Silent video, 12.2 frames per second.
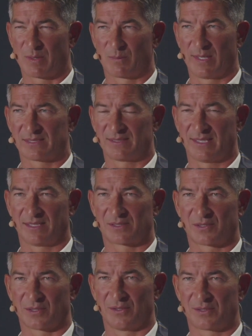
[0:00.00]
And we recently
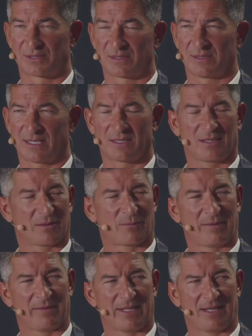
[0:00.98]
introduced, I don't know
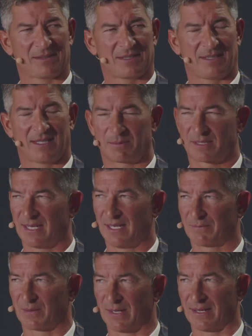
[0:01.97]
if we've announced it yet,
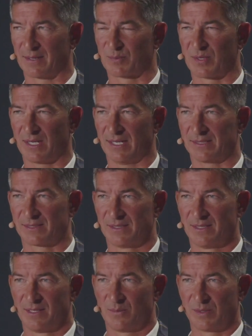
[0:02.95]
KAYAK for Enterprise,
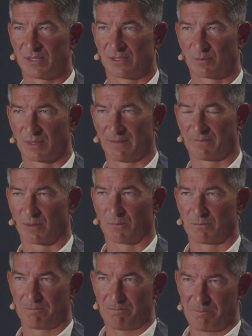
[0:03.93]
which is really
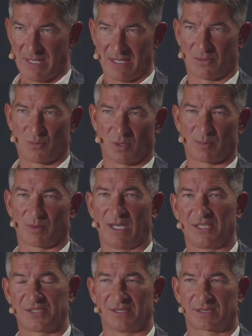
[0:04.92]
for big
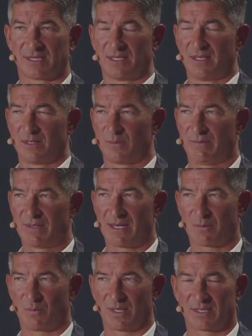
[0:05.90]
corporations. We've
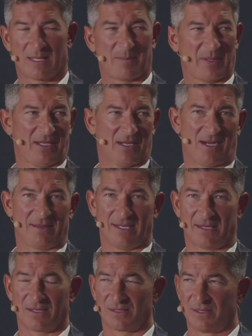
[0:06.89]
got one company
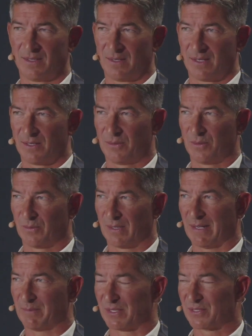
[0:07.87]
on there
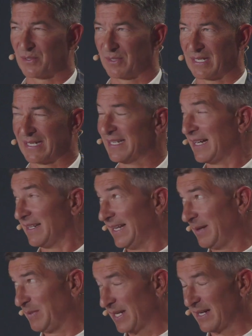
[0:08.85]
who I've been told I cannot
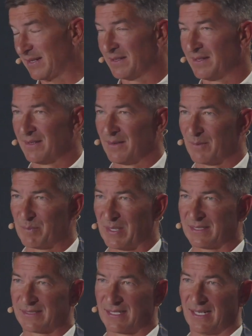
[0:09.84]
name yet,
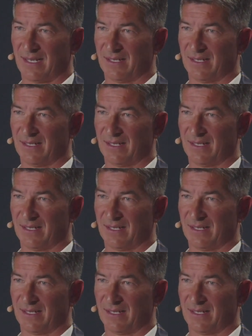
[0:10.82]
but